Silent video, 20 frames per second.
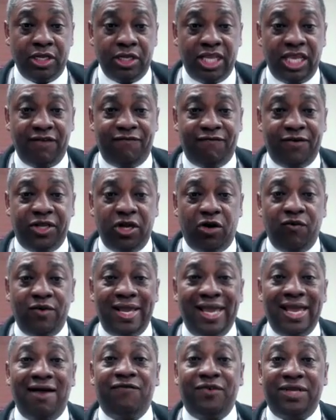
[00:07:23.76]
if you don't
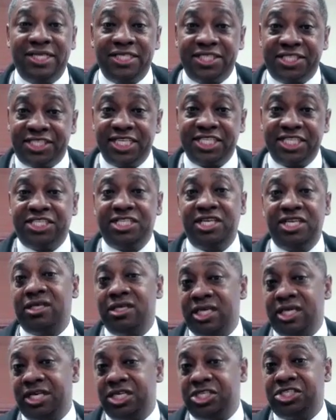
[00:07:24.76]
have consistent
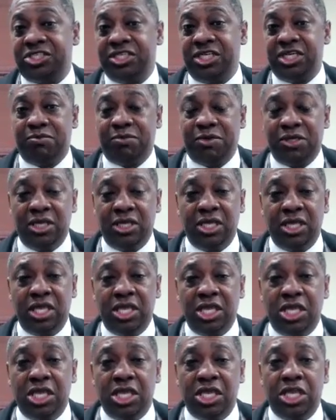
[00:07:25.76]
leadership,
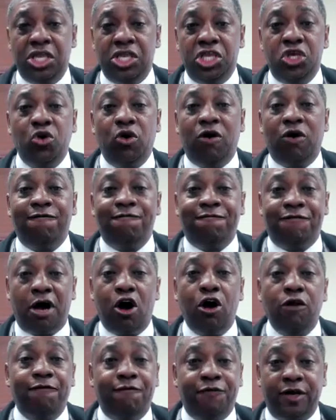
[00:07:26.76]
you will
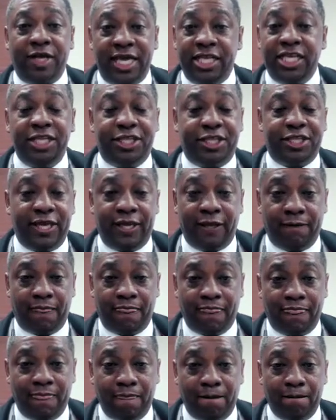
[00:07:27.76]
fall for anything.
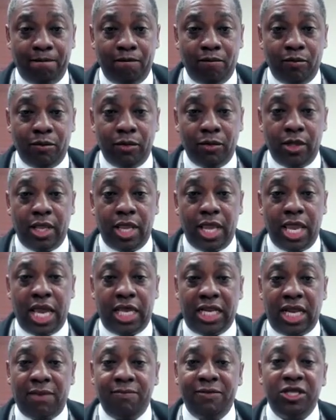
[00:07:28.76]

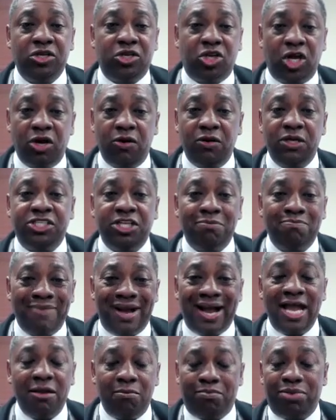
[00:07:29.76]
And I'm encouraging
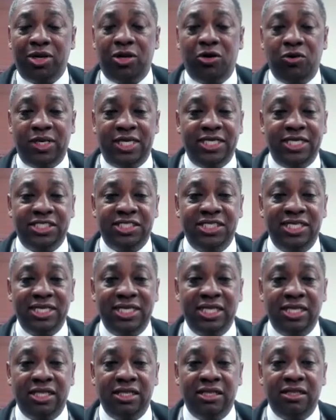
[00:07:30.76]
my employees
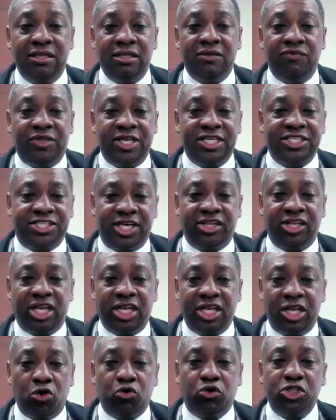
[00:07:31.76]
that's under
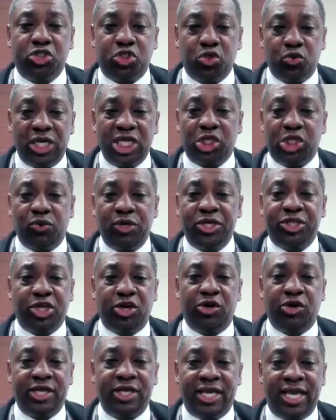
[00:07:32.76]
Local
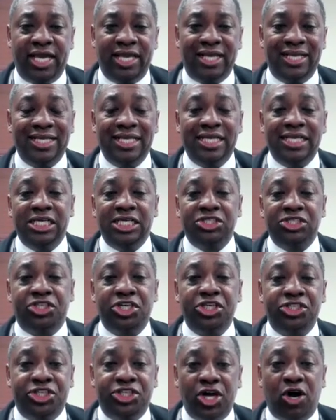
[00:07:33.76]
2338
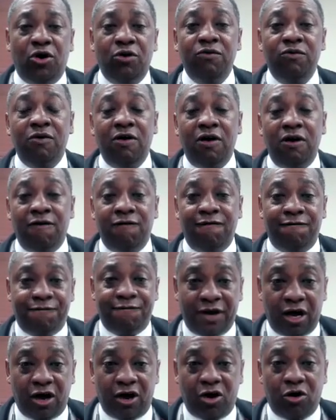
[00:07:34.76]
to don't
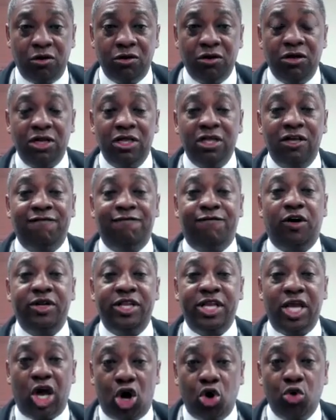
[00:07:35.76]
fall for the
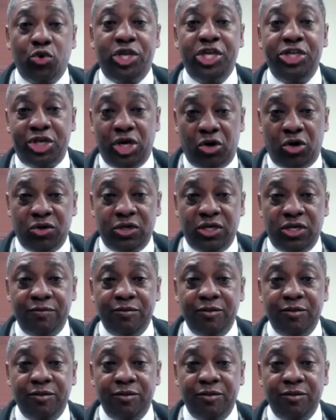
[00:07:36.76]
okie doke